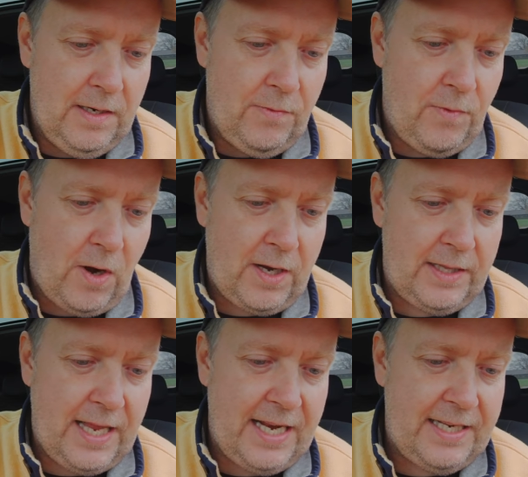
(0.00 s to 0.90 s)

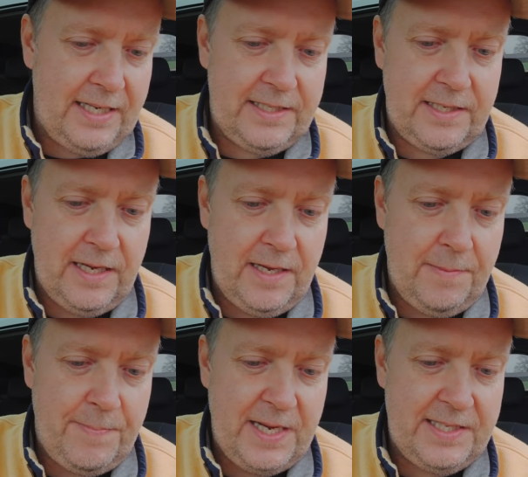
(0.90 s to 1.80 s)
Rocket, that is
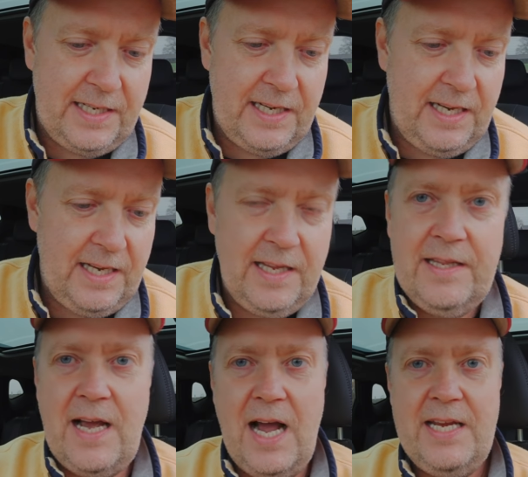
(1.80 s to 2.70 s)
uh, basically uh,
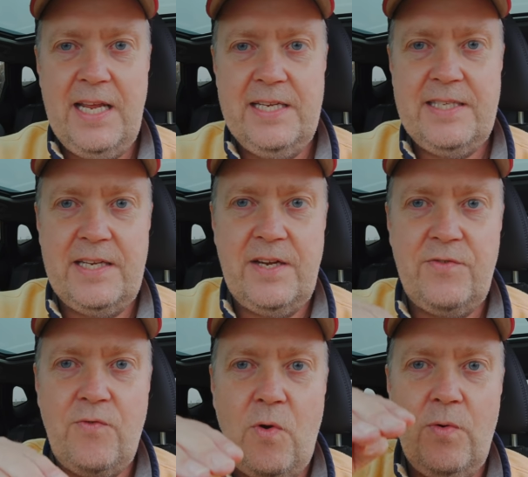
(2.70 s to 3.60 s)
the idea is that the
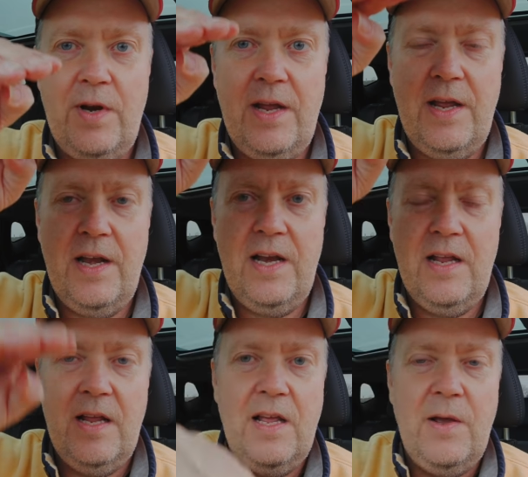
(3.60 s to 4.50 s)
drone uh,
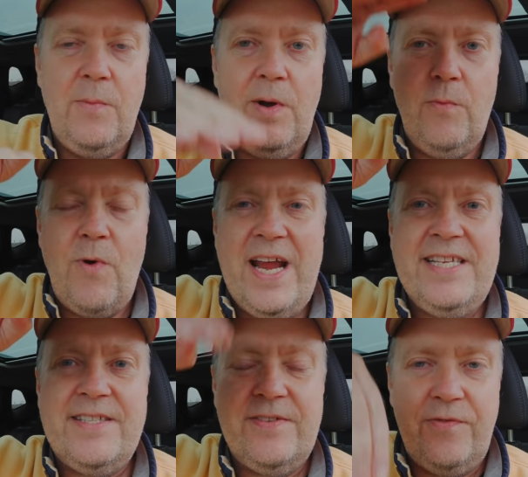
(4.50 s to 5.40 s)
will
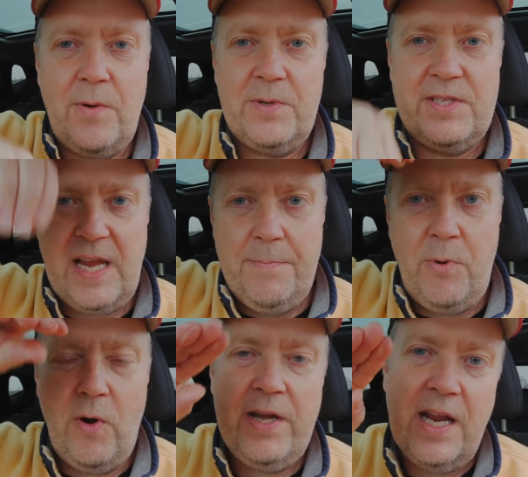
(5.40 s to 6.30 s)
raise from the same
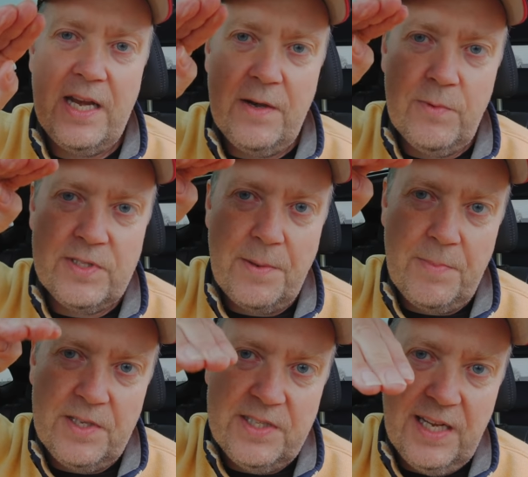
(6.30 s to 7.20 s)
point and it will
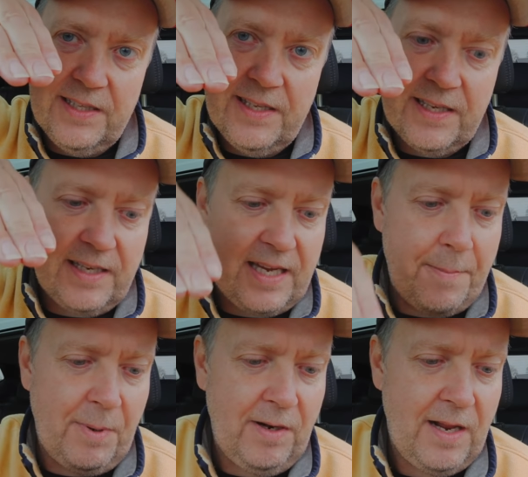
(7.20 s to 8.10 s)
simply tilt the
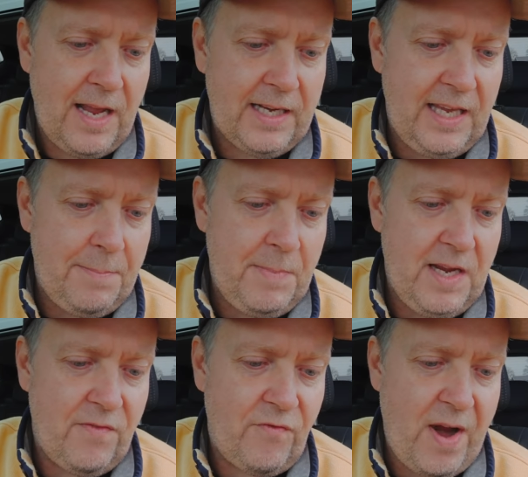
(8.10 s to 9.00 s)
gimbal and keep
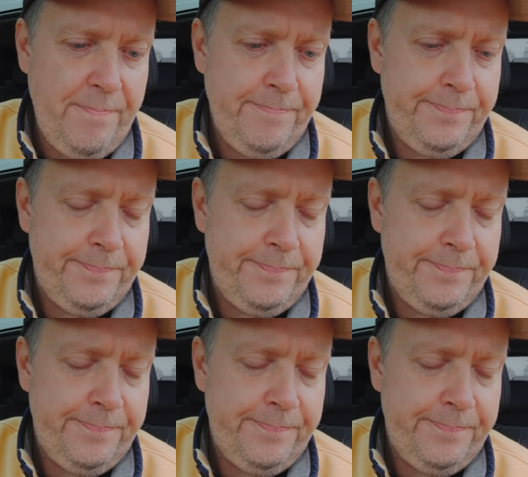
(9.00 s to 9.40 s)
me in frame